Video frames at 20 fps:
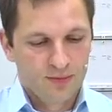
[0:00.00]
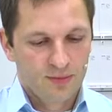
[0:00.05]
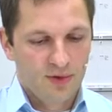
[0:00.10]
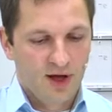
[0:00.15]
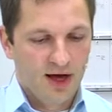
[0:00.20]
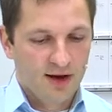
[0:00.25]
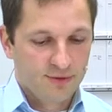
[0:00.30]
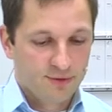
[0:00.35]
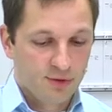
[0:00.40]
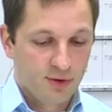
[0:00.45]

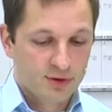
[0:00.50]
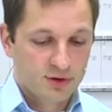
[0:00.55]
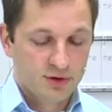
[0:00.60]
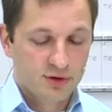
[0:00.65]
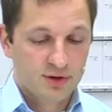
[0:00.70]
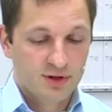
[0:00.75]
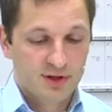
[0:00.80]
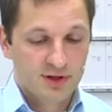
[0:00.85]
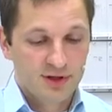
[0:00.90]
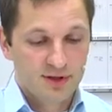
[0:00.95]

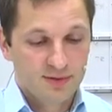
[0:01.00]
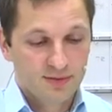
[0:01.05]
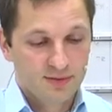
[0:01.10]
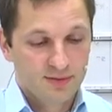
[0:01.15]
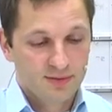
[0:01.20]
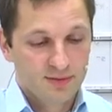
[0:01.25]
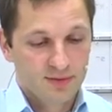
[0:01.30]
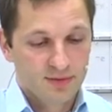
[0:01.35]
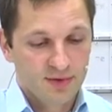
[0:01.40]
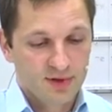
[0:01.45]
unfortunately,
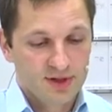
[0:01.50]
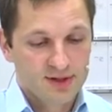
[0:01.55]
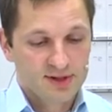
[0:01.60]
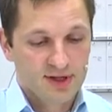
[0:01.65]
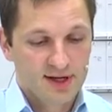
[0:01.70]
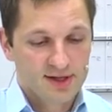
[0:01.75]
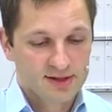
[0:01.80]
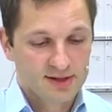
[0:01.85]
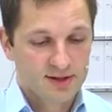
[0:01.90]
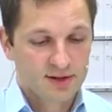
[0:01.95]
this
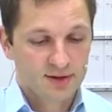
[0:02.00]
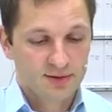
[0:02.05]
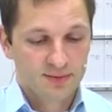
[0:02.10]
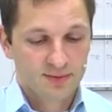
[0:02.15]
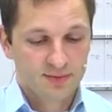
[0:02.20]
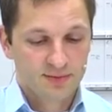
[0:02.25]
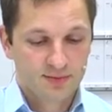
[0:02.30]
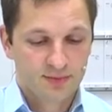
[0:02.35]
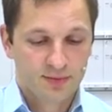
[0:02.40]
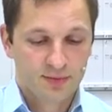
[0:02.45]
has a
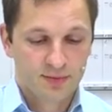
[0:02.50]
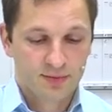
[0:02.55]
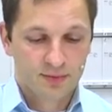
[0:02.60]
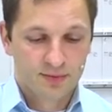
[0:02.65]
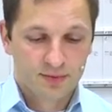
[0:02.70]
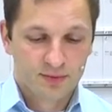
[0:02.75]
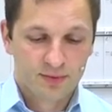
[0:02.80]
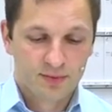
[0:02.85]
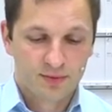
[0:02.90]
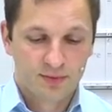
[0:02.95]

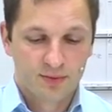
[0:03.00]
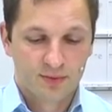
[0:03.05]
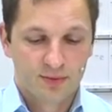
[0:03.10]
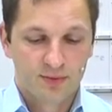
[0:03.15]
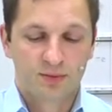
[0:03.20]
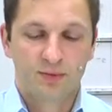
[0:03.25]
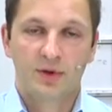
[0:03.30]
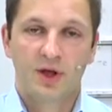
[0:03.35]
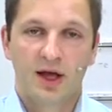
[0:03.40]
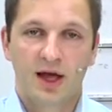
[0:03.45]

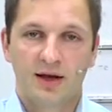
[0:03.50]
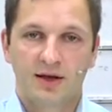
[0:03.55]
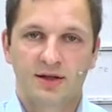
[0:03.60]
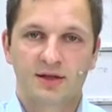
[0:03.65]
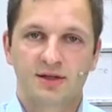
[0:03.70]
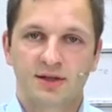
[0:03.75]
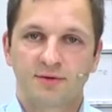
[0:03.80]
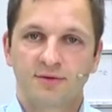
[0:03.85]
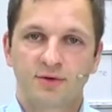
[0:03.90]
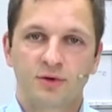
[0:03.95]

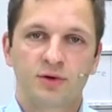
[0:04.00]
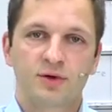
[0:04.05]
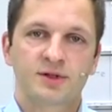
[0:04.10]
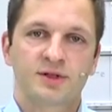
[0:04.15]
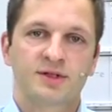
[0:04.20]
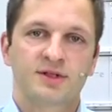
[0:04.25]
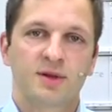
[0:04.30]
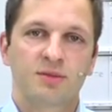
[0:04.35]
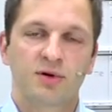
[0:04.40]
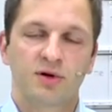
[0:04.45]
this
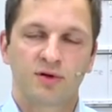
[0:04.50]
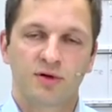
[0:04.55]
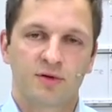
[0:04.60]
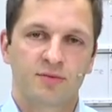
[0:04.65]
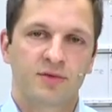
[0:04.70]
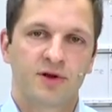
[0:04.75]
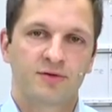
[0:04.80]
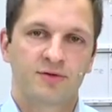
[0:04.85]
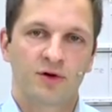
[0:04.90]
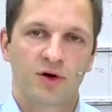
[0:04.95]
influences the
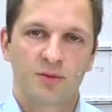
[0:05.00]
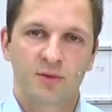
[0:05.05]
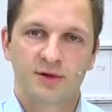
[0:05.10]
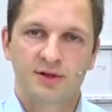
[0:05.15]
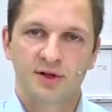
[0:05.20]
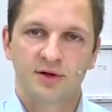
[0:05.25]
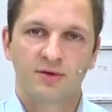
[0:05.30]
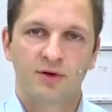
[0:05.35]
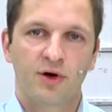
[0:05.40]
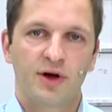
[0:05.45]

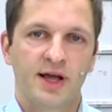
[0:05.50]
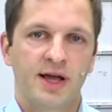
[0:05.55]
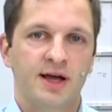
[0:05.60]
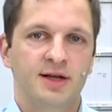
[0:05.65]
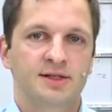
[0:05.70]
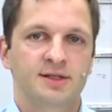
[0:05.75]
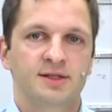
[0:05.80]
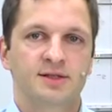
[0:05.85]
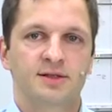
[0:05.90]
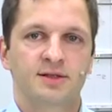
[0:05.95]
performance of our A I
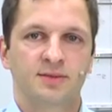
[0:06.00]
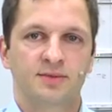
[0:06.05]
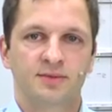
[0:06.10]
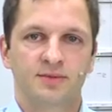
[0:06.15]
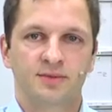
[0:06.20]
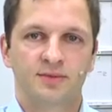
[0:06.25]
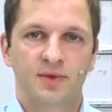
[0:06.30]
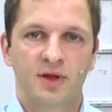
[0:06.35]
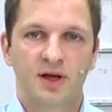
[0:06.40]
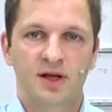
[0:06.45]
system.
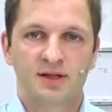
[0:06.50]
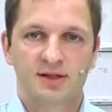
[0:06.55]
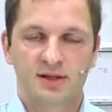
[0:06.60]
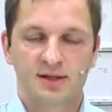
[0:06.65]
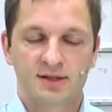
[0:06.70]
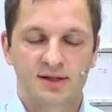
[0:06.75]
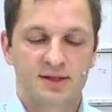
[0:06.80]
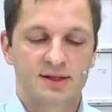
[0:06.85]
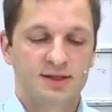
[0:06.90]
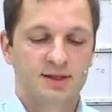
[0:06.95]

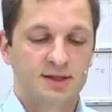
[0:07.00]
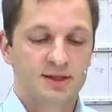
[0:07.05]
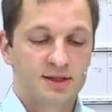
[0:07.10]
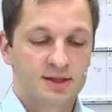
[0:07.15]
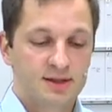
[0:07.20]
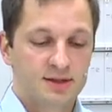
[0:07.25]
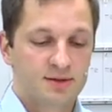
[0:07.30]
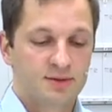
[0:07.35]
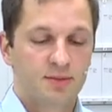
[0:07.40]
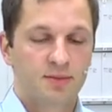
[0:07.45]
Since it
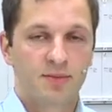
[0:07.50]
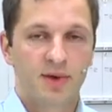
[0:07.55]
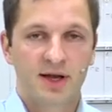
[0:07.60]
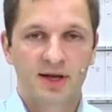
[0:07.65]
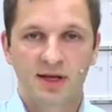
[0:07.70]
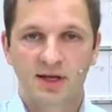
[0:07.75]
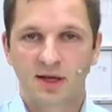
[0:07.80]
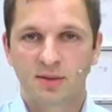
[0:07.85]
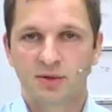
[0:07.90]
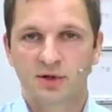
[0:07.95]
sees
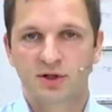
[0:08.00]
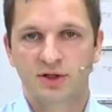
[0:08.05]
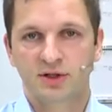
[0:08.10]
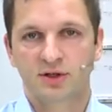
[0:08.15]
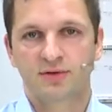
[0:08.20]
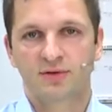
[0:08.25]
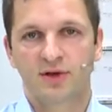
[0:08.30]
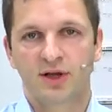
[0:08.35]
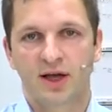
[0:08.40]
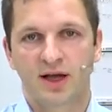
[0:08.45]
many images
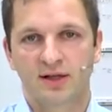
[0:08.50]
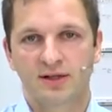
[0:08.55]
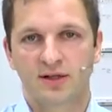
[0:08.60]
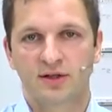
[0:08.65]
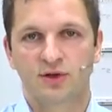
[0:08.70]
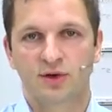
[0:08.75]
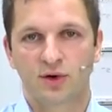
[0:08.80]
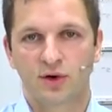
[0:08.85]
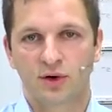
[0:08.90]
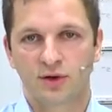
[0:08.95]
of cats
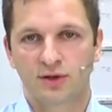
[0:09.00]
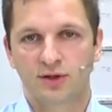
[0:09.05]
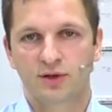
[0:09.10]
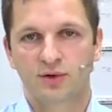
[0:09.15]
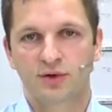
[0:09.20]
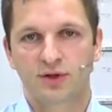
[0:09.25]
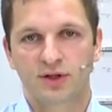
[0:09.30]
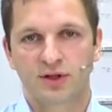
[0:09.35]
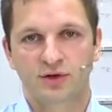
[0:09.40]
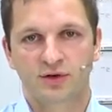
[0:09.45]
and dogs
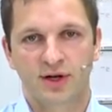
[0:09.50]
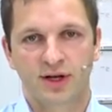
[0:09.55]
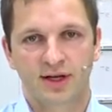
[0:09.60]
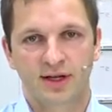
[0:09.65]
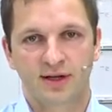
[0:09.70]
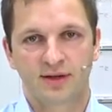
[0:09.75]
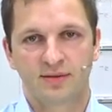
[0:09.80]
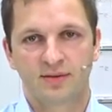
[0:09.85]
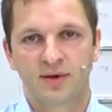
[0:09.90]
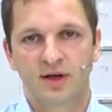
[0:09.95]
during the
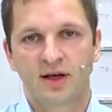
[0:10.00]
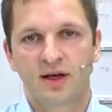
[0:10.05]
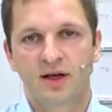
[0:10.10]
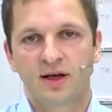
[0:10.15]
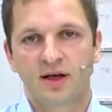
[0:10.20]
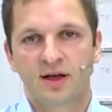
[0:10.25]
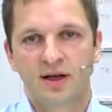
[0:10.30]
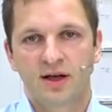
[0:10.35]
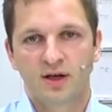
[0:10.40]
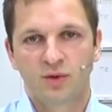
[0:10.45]
training,
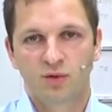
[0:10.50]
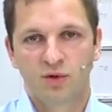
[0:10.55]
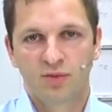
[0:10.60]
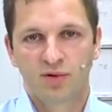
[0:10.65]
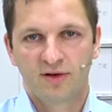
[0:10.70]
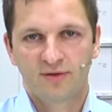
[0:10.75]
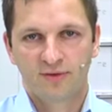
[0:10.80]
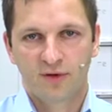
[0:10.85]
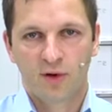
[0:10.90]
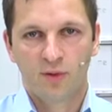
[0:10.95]
it will
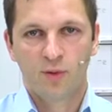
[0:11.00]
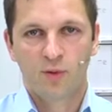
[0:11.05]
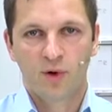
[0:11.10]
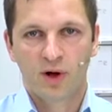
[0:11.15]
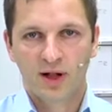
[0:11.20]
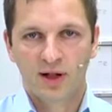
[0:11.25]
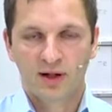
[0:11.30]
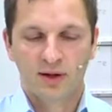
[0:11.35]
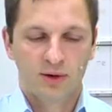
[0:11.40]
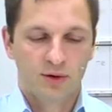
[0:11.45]
perform
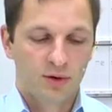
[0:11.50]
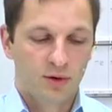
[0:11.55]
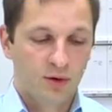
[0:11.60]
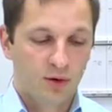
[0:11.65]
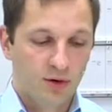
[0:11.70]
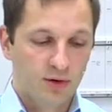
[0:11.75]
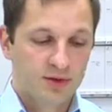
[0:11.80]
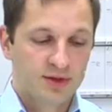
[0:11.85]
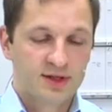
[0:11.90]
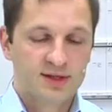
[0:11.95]
well
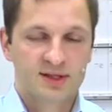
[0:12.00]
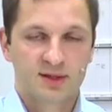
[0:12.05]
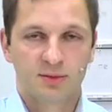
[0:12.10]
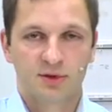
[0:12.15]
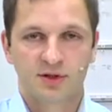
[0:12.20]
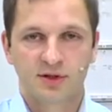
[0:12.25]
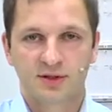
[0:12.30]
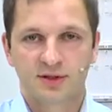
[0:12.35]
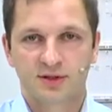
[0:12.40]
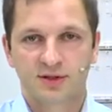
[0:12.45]
on these
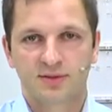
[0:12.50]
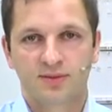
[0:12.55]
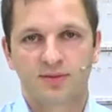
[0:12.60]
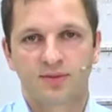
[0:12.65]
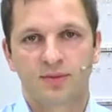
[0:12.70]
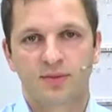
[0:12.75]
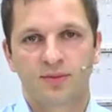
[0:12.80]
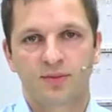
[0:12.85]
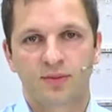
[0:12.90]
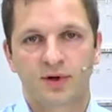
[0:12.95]
images.
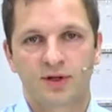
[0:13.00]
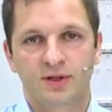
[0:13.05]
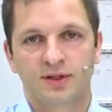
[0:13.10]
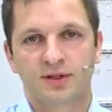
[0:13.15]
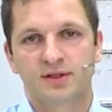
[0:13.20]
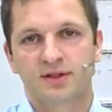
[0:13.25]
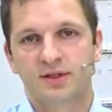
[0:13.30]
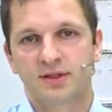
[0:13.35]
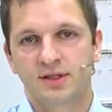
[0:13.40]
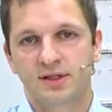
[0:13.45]
But
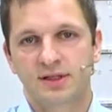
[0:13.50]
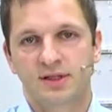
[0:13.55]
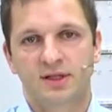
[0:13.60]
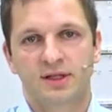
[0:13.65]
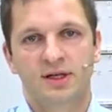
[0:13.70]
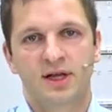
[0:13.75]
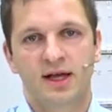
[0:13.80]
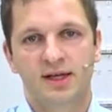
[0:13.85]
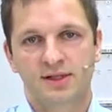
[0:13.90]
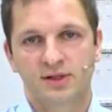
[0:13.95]
since
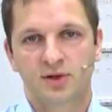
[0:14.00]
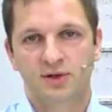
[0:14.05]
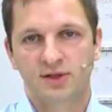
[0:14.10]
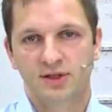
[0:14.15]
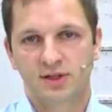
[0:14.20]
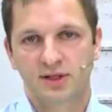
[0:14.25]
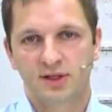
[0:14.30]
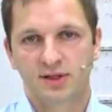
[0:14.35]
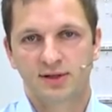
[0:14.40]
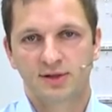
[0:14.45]
it has not
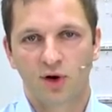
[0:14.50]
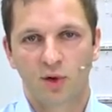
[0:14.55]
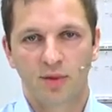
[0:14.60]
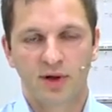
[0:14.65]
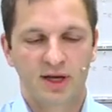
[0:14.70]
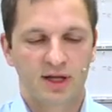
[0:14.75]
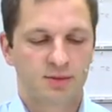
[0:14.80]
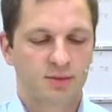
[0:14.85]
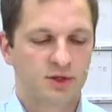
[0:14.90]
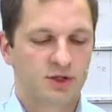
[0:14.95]
seen so
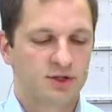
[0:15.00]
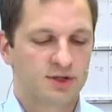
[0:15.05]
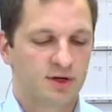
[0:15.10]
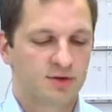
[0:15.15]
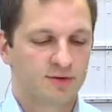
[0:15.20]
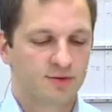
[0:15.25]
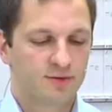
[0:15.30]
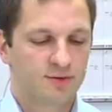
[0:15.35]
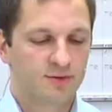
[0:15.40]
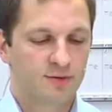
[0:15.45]
many images of,
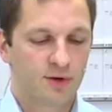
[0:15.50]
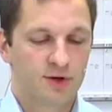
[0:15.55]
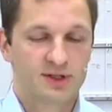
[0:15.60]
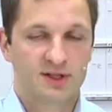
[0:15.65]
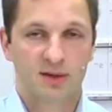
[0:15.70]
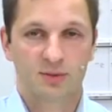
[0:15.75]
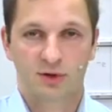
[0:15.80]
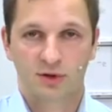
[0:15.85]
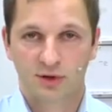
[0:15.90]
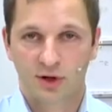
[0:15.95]
for
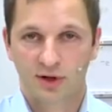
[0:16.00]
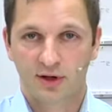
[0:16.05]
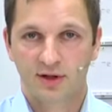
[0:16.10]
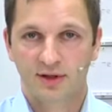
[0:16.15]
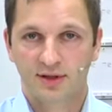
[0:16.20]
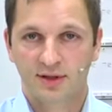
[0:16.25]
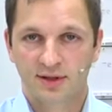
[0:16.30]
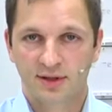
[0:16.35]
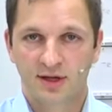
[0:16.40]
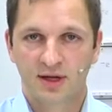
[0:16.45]
example,
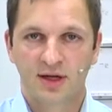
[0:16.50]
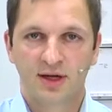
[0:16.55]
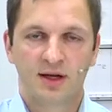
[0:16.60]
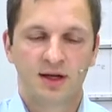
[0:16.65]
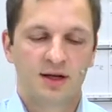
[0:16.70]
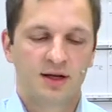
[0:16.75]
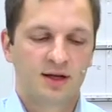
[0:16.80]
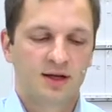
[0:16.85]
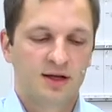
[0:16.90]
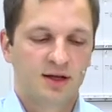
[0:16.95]
turtles,
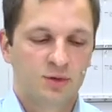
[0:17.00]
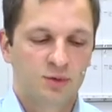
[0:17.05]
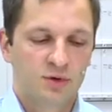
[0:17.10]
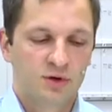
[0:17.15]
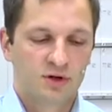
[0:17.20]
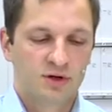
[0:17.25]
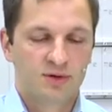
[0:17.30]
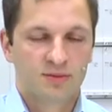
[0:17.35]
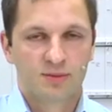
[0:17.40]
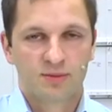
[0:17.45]
it
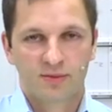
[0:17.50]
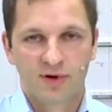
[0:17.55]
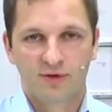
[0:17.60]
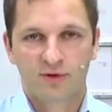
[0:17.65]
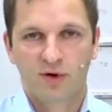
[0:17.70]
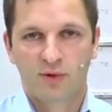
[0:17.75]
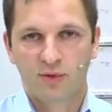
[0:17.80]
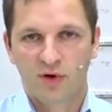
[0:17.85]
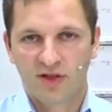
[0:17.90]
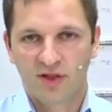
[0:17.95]
will
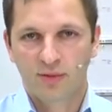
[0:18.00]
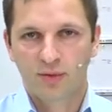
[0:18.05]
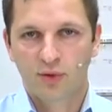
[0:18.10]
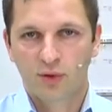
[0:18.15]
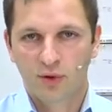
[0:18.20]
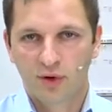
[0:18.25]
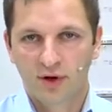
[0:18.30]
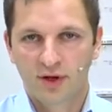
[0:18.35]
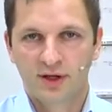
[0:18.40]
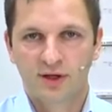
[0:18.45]
perform rather
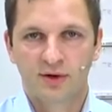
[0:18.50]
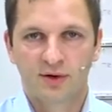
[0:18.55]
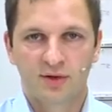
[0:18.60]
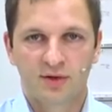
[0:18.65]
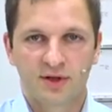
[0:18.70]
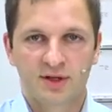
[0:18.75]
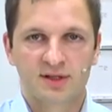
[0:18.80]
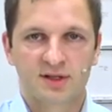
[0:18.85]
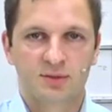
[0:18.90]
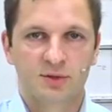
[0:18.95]
poorly on
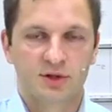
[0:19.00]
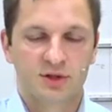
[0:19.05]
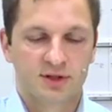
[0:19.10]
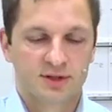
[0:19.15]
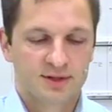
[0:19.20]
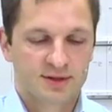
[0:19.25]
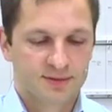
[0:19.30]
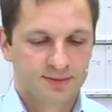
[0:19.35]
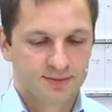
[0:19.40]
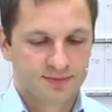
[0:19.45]
these
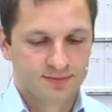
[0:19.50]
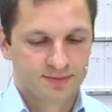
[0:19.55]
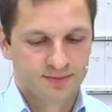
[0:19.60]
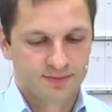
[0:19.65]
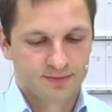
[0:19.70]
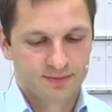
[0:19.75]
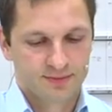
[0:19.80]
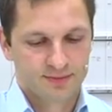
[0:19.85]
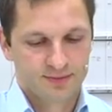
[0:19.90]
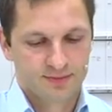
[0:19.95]
images.
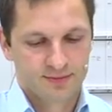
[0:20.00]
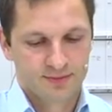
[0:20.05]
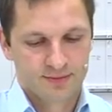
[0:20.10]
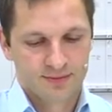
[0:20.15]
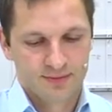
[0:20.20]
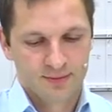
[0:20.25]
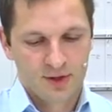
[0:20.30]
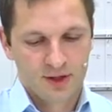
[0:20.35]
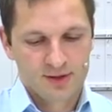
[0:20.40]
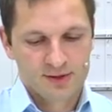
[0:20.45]

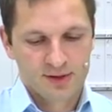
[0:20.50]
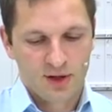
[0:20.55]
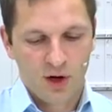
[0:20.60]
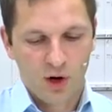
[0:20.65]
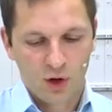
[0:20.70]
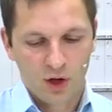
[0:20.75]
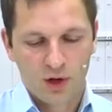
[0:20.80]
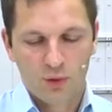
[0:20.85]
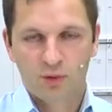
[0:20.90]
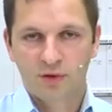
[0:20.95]
So
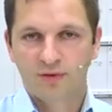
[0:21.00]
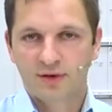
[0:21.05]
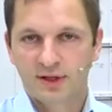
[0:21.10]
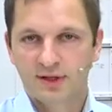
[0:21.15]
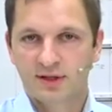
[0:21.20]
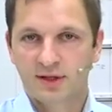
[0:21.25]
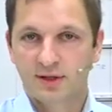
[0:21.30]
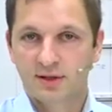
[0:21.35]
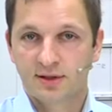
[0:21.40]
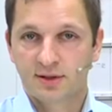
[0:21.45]
how can we fix
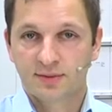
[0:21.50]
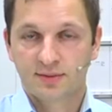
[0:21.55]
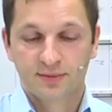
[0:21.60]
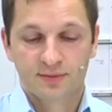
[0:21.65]
this?